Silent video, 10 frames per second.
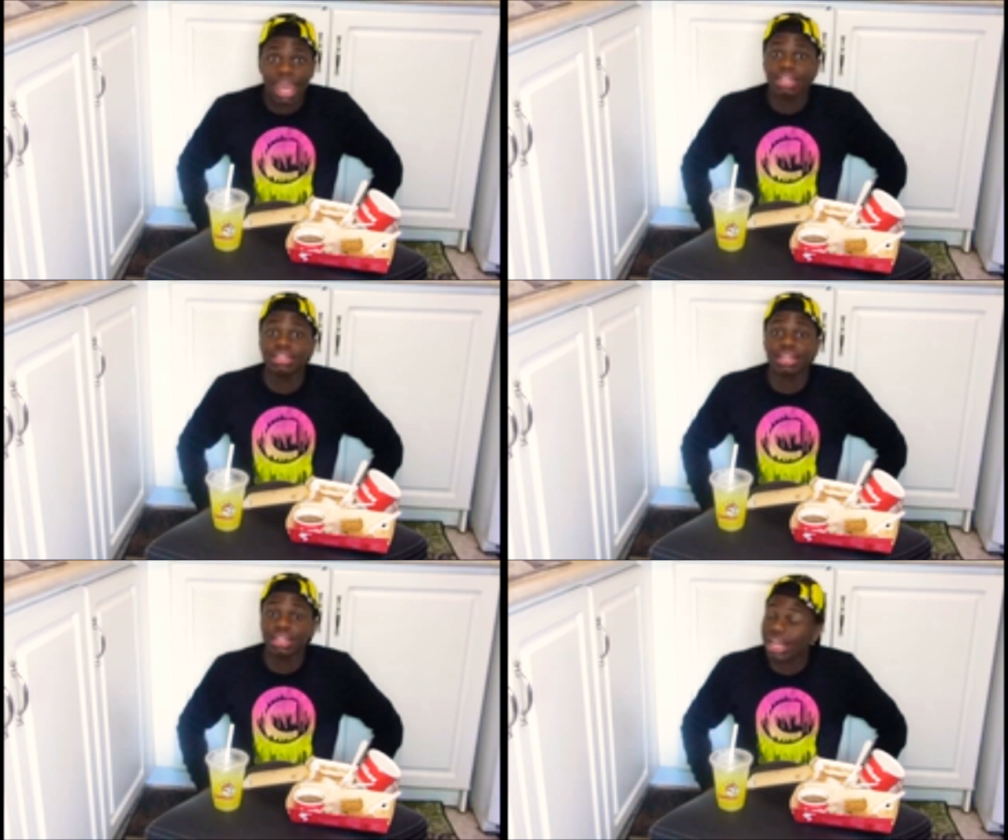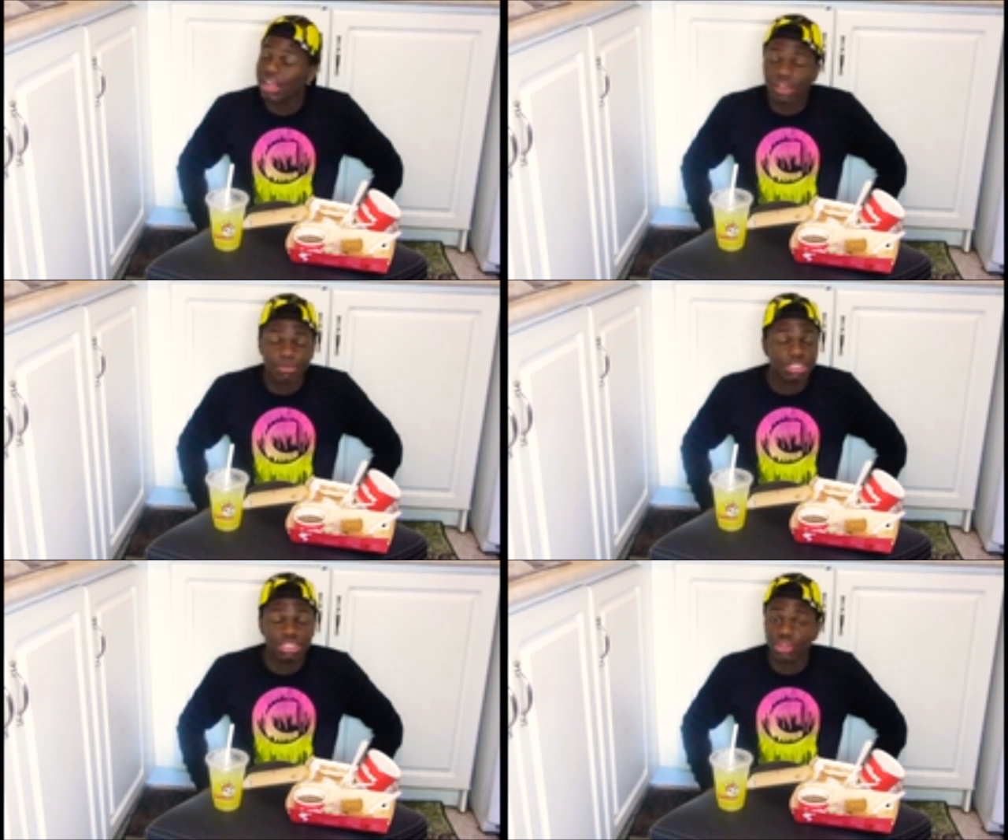And at the end of the day, if
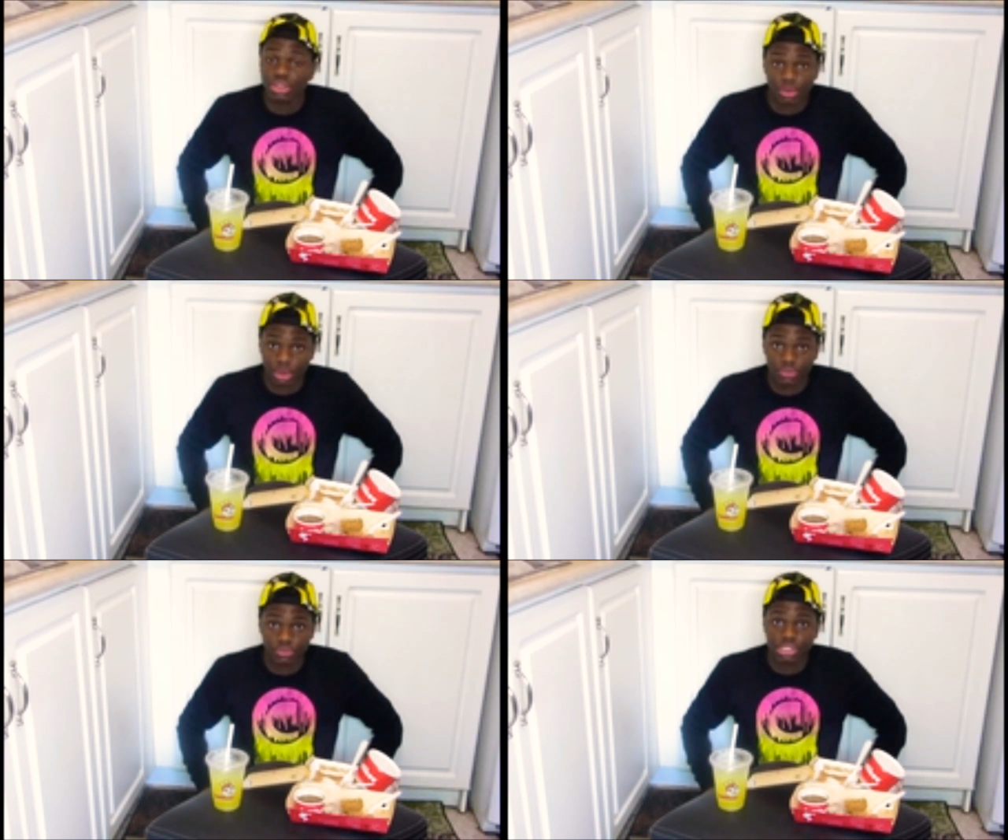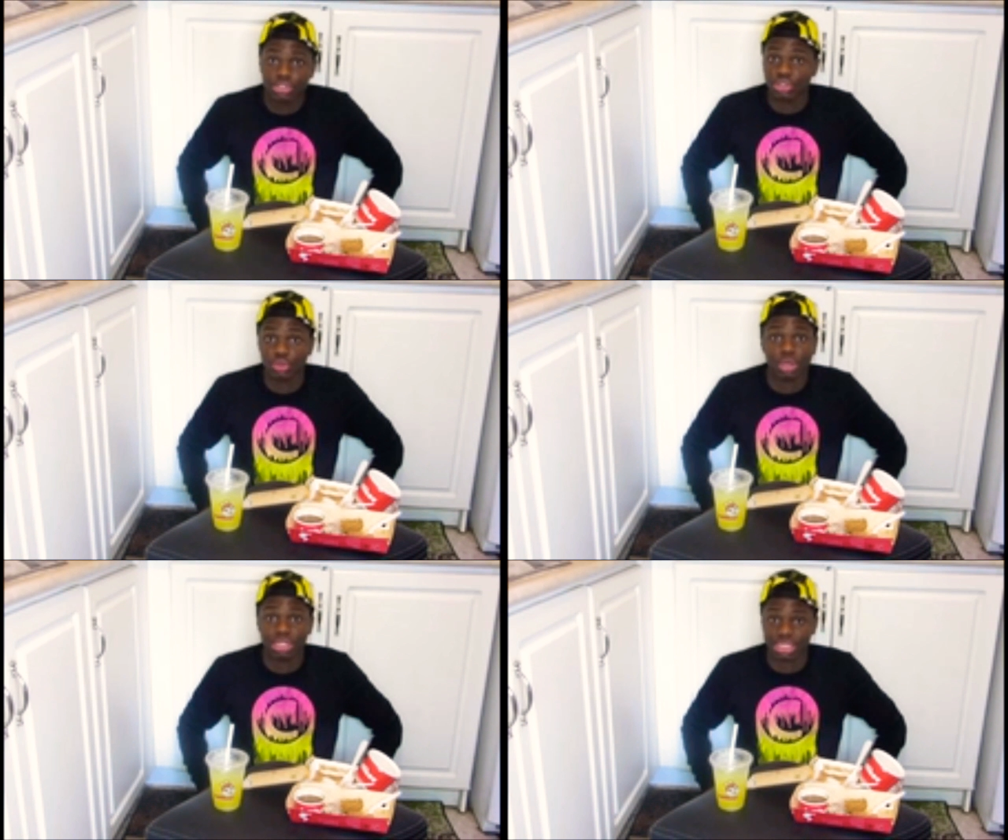I'm still that relevant to you
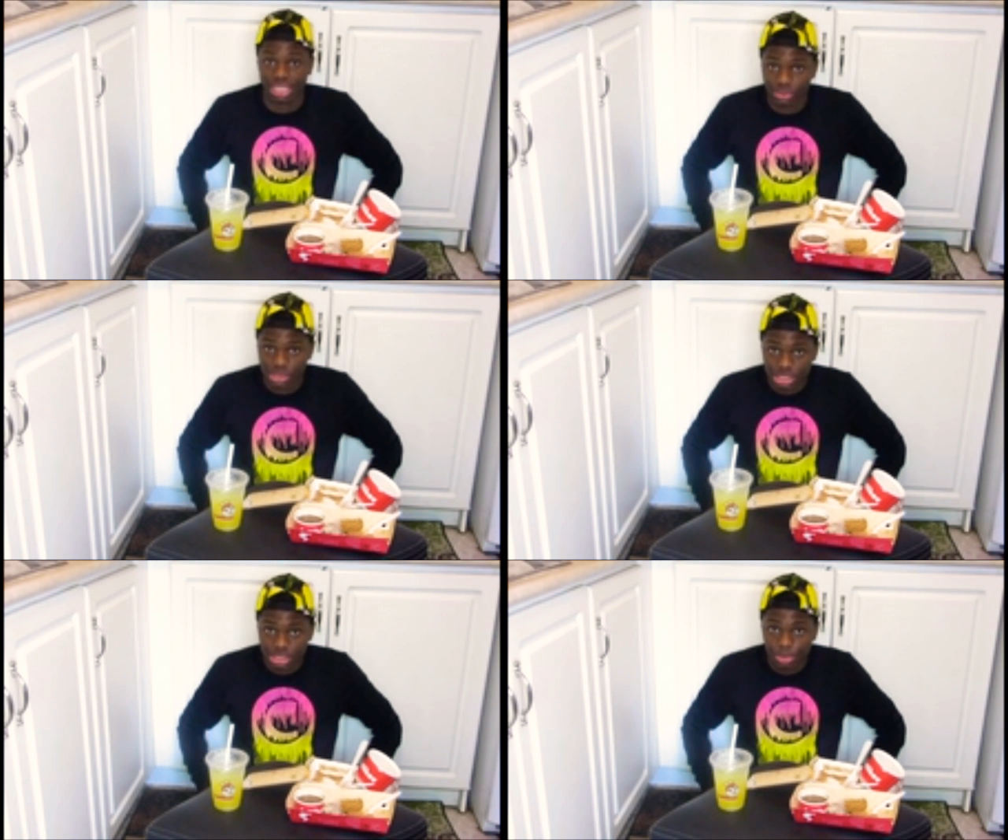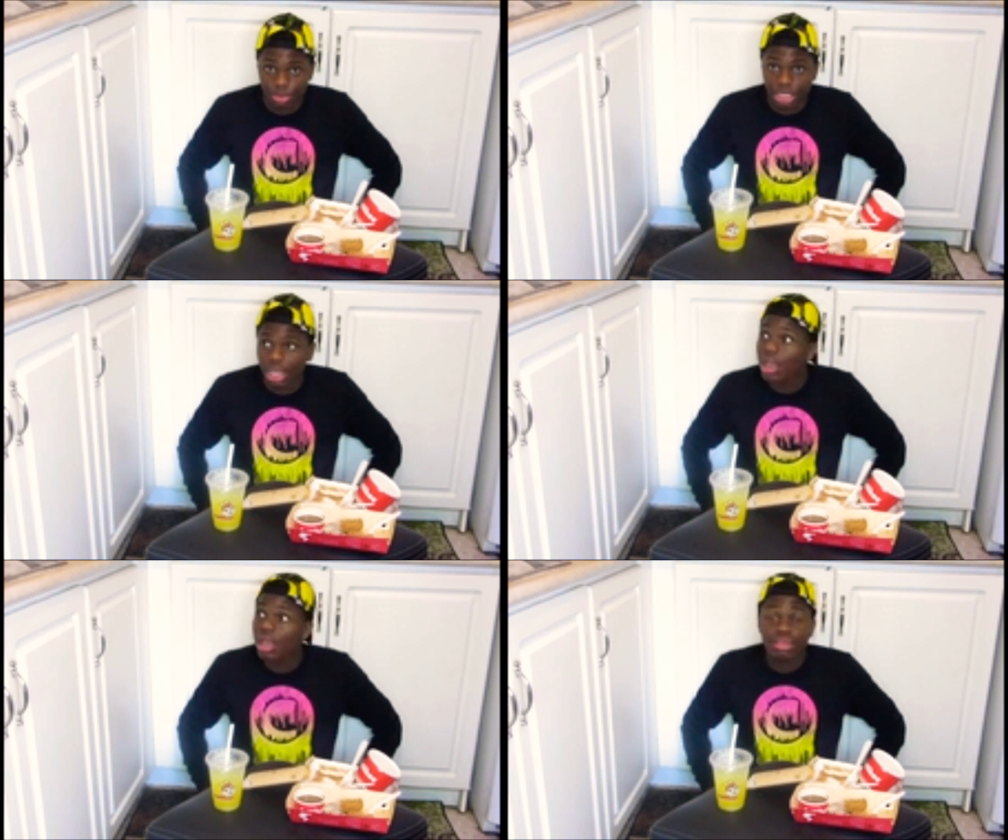that you want to say those things about
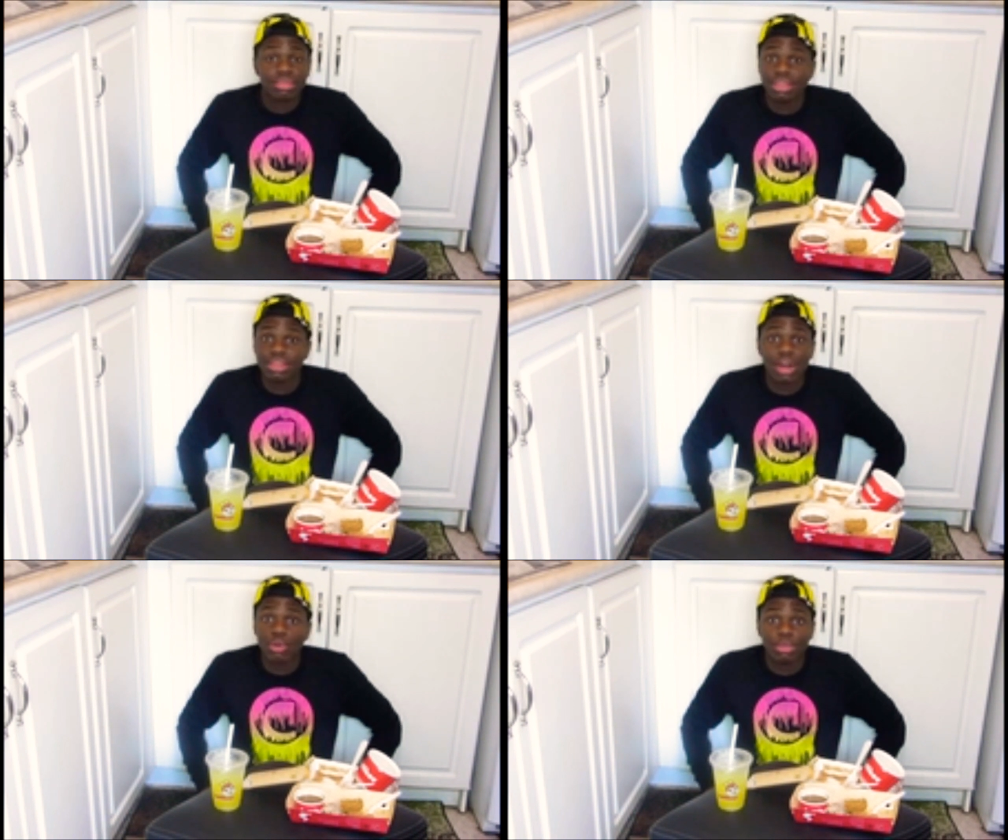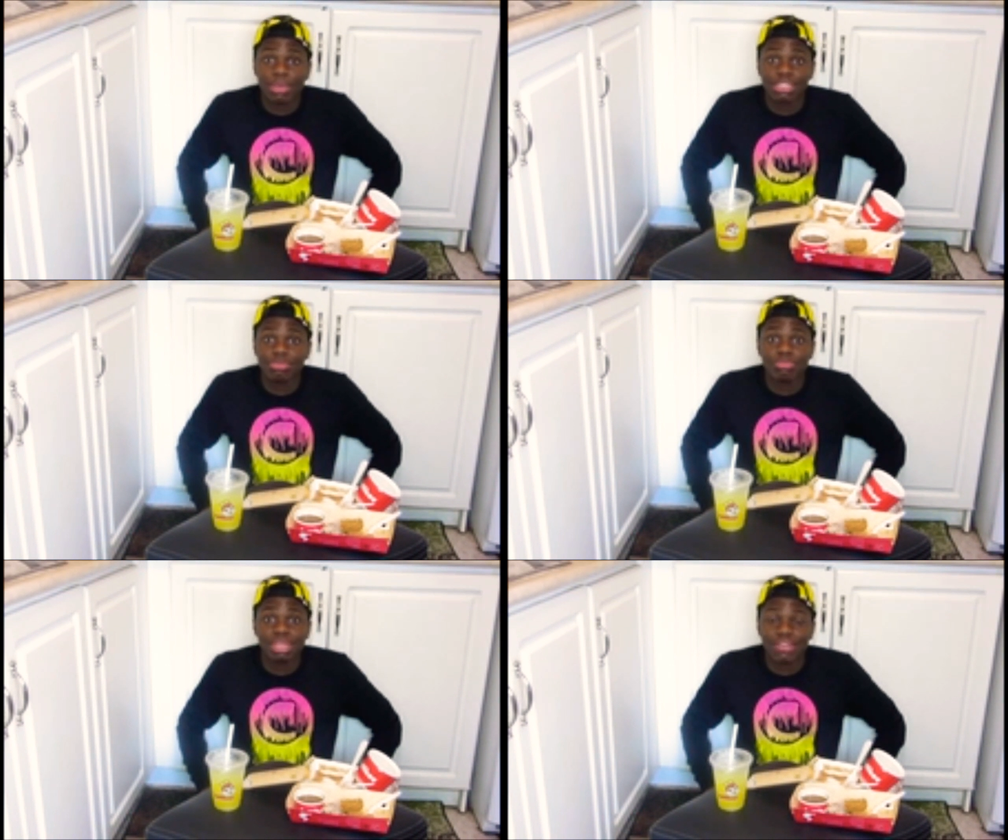me, that only
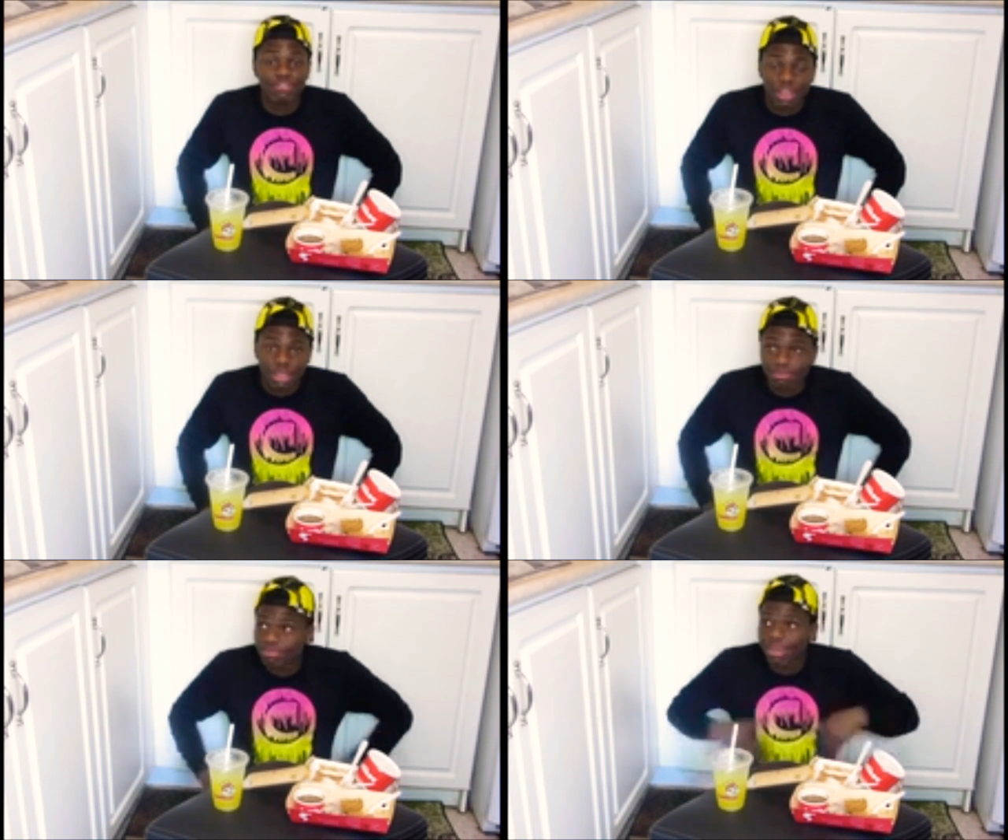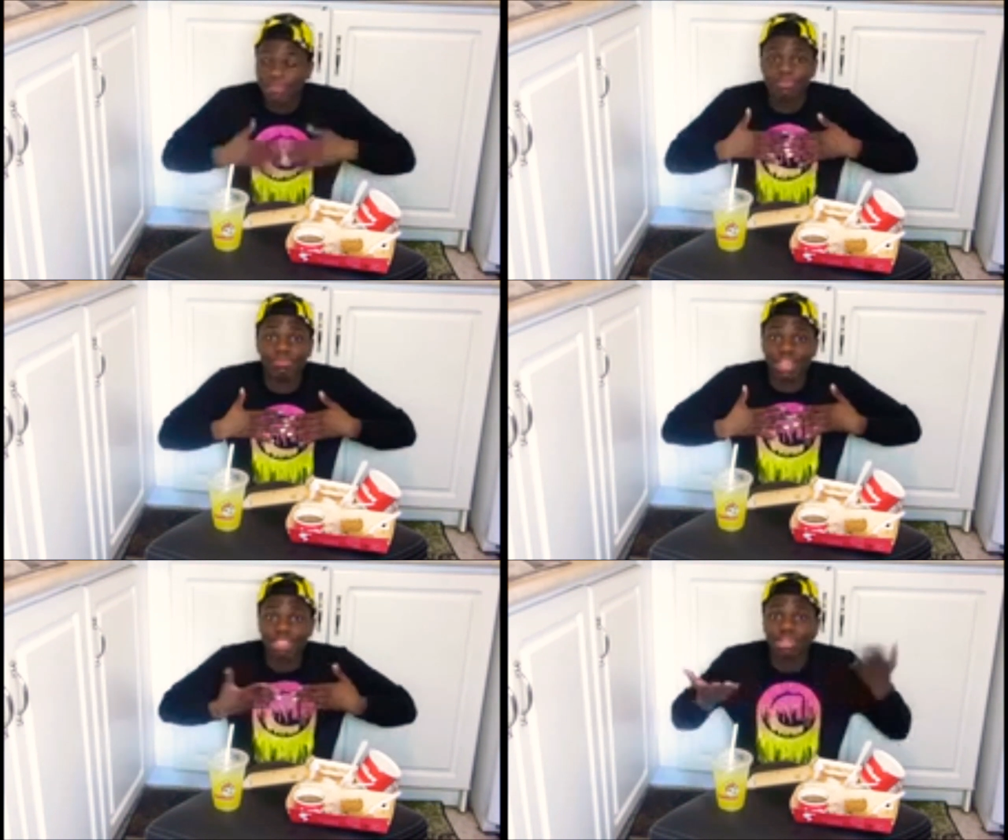makes
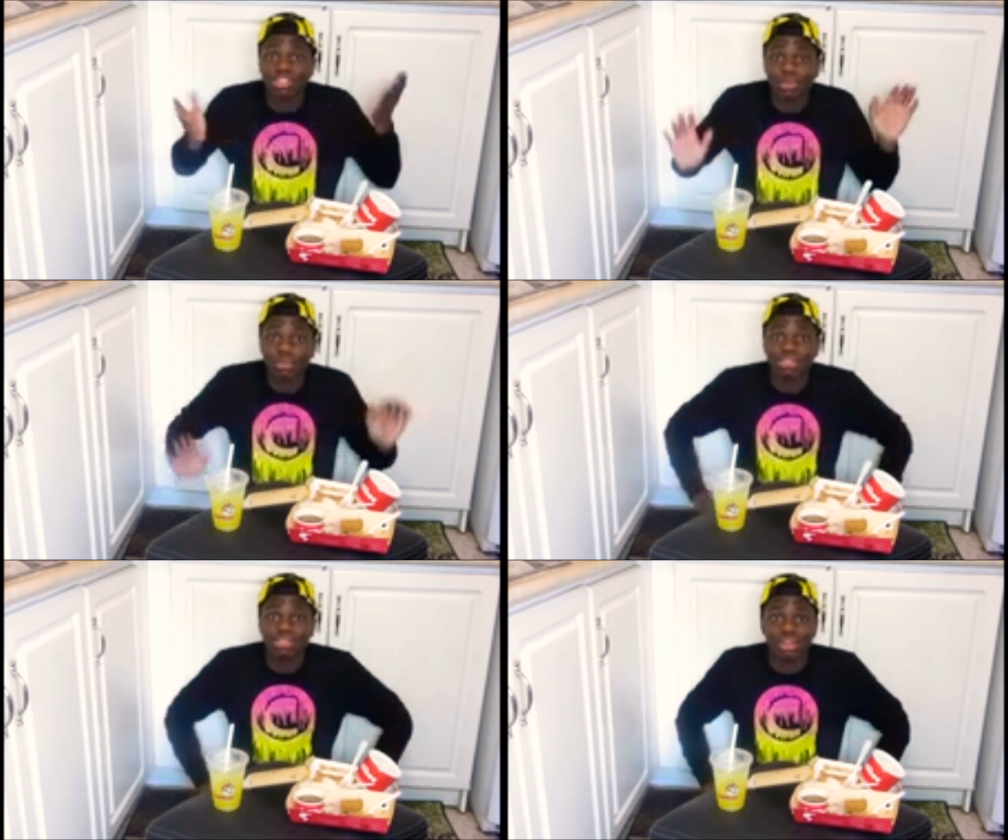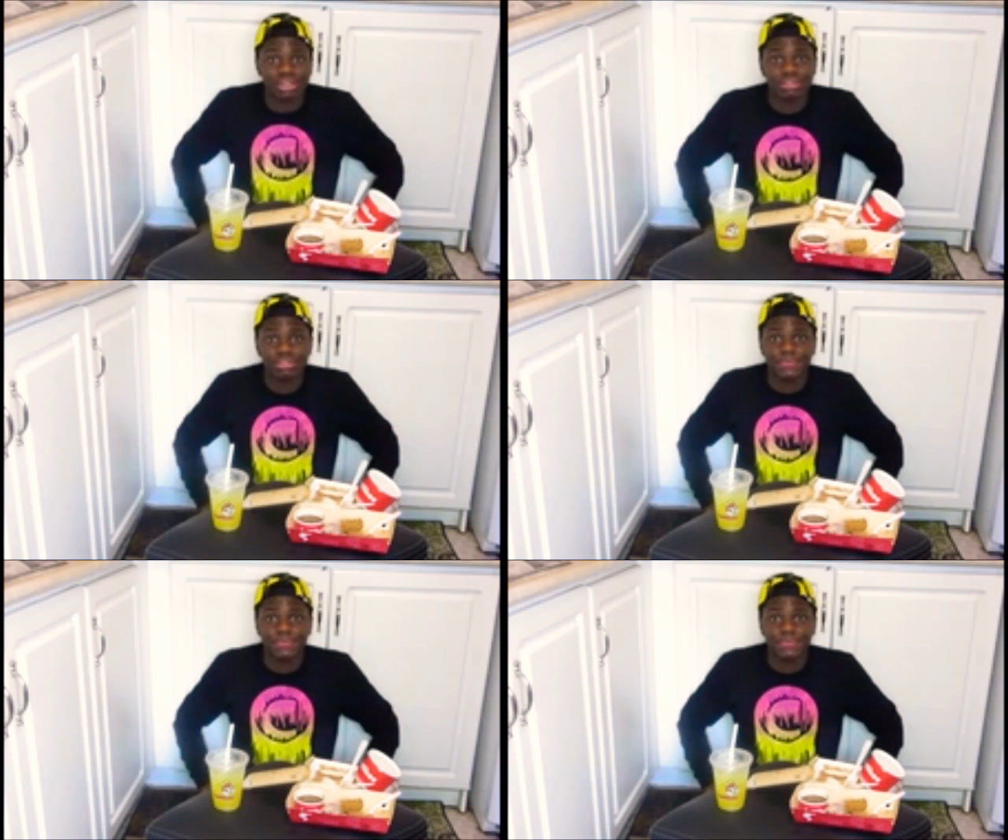makes my job easier.